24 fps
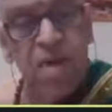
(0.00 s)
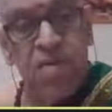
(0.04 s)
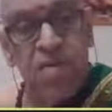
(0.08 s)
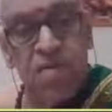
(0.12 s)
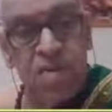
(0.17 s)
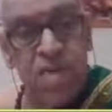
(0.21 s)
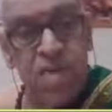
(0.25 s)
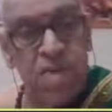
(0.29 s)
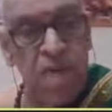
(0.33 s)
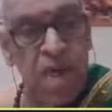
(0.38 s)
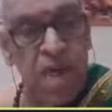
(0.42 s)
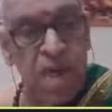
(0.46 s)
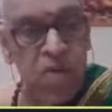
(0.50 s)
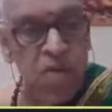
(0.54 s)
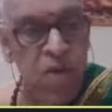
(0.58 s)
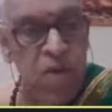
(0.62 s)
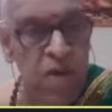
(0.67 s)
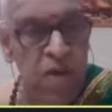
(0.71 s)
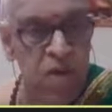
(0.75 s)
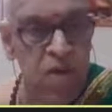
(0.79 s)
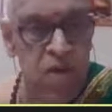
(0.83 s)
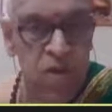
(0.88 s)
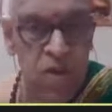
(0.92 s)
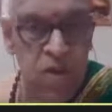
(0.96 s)
which is
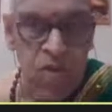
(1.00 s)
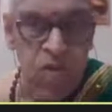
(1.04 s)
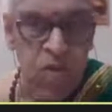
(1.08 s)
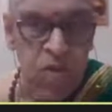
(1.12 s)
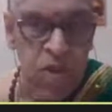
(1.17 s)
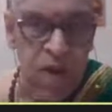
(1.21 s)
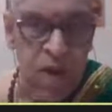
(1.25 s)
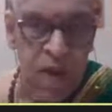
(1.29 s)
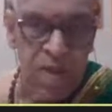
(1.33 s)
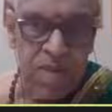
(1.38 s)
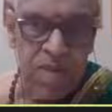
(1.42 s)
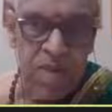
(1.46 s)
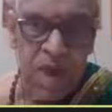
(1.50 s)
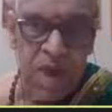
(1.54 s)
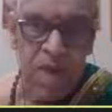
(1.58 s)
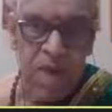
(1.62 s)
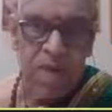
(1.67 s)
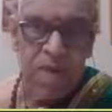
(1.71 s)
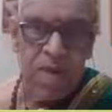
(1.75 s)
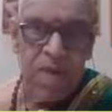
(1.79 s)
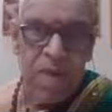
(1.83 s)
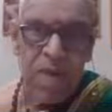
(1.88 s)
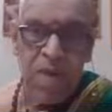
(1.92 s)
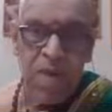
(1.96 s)
equivalent to Sudha
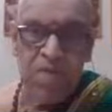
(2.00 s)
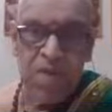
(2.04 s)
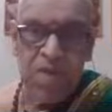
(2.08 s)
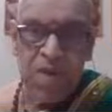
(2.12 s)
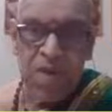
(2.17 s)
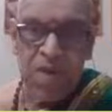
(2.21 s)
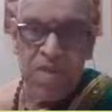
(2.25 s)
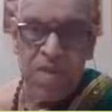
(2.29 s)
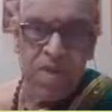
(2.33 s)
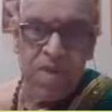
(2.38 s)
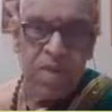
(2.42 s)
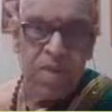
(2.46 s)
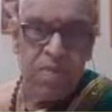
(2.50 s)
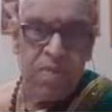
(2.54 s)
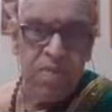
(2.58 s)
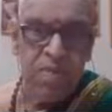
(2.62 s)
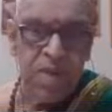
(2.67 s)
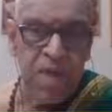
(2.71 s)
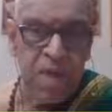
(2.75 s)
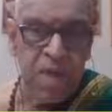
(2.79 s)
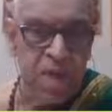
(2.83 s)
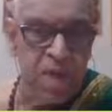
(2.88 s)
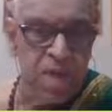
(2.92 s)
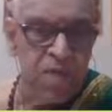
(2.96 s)
Sagara, because Chandra
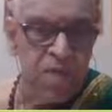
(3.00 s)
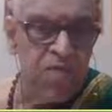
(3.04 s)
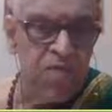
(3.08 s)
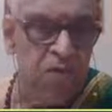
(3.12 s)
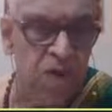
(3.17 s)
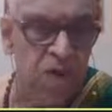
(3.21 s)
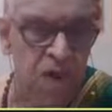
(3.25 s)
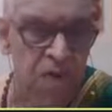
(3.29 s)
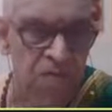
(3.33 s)
Mandala is full